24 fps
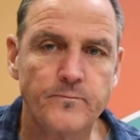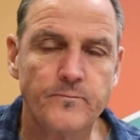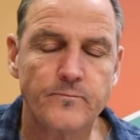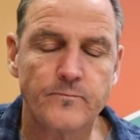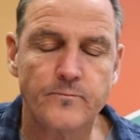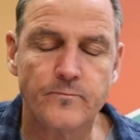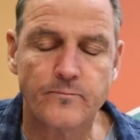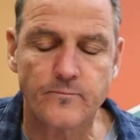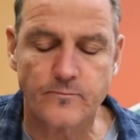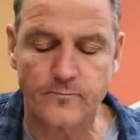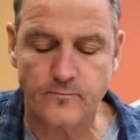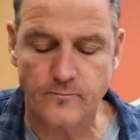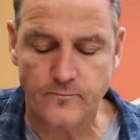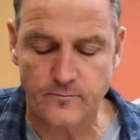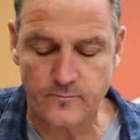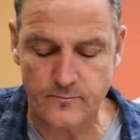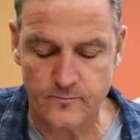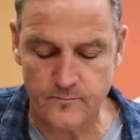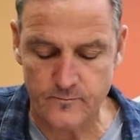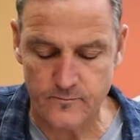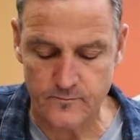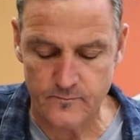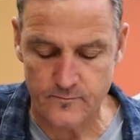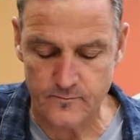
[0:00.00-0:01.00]

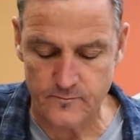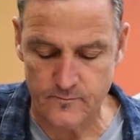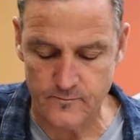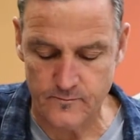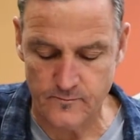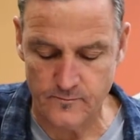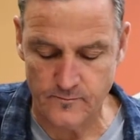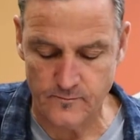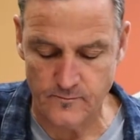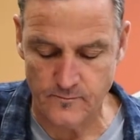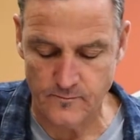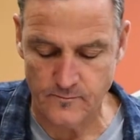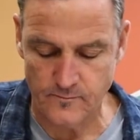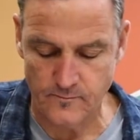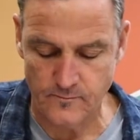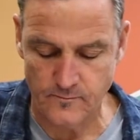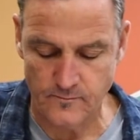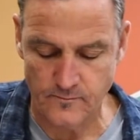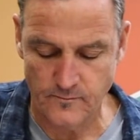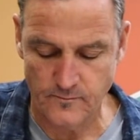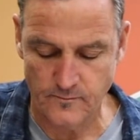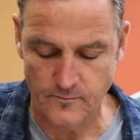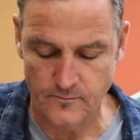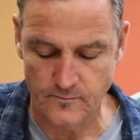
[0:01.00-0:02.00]

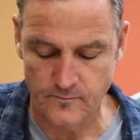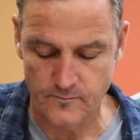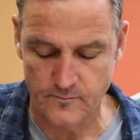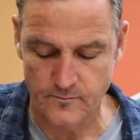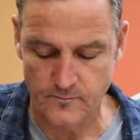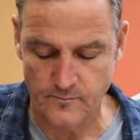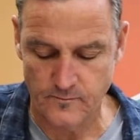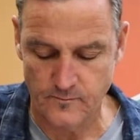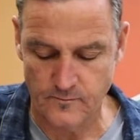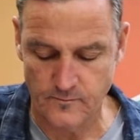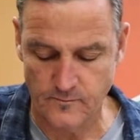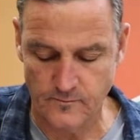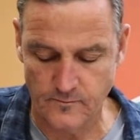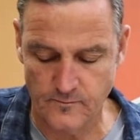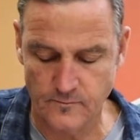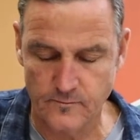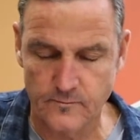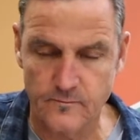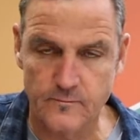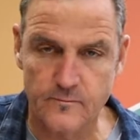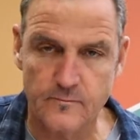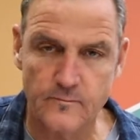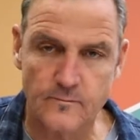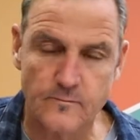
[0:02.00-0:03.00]

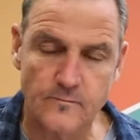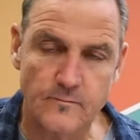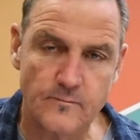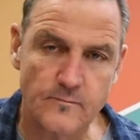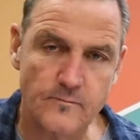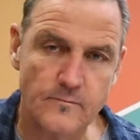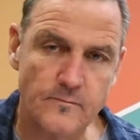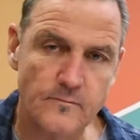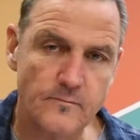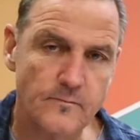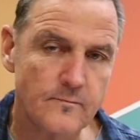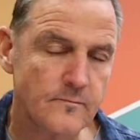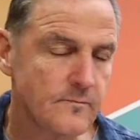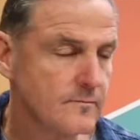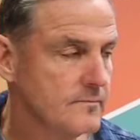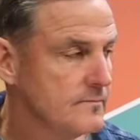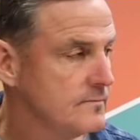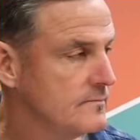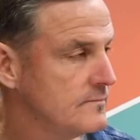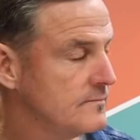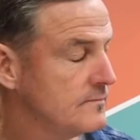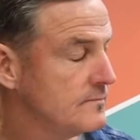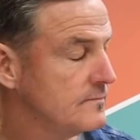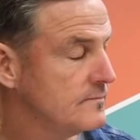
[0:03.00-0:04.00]

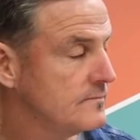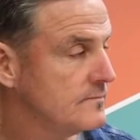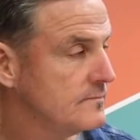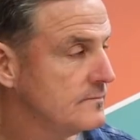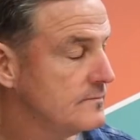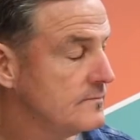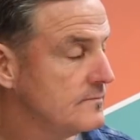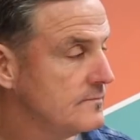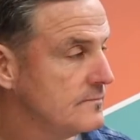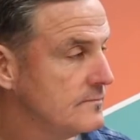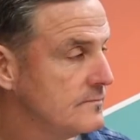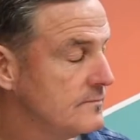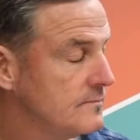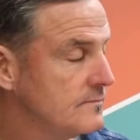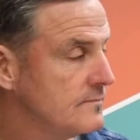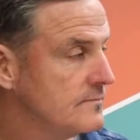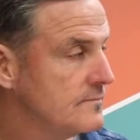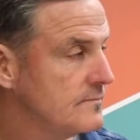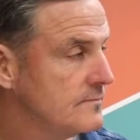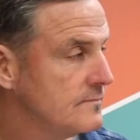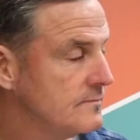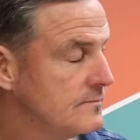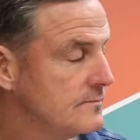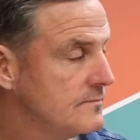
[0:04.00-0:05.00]

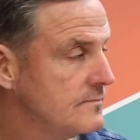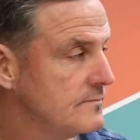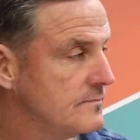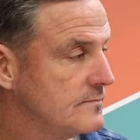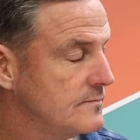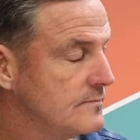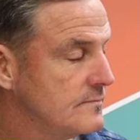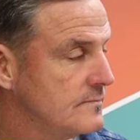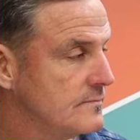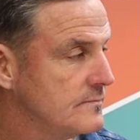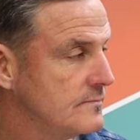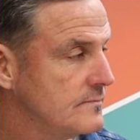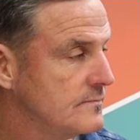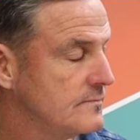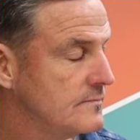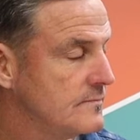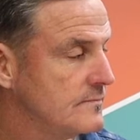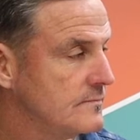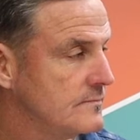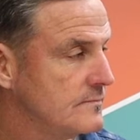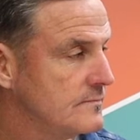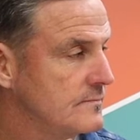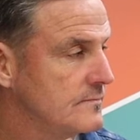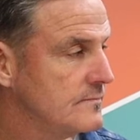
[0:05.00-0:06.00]

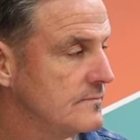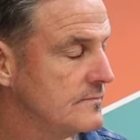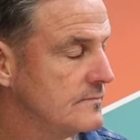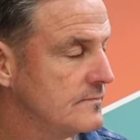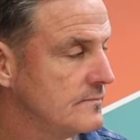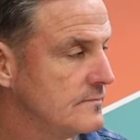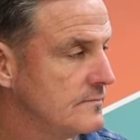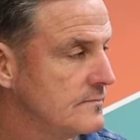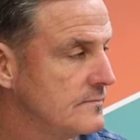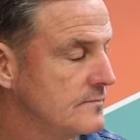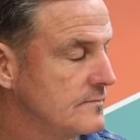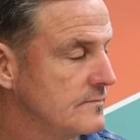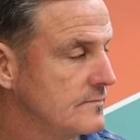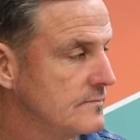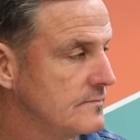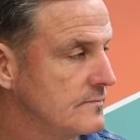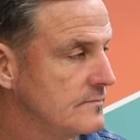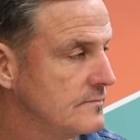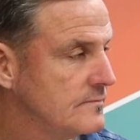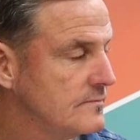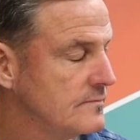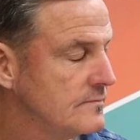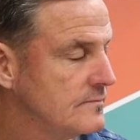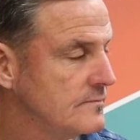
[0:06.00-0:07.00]

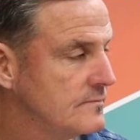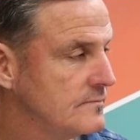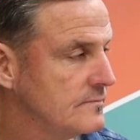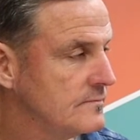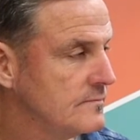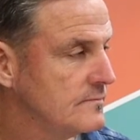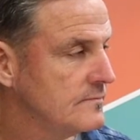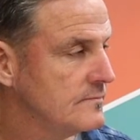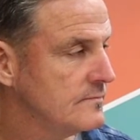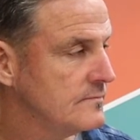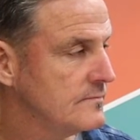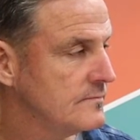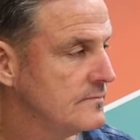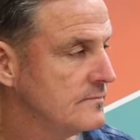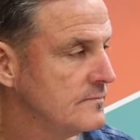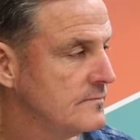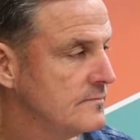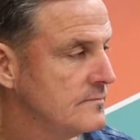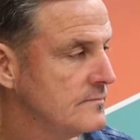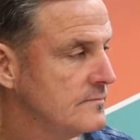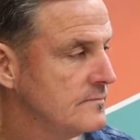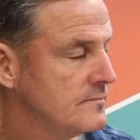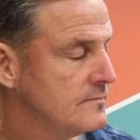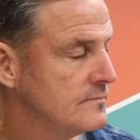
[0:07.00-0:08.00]
(silent)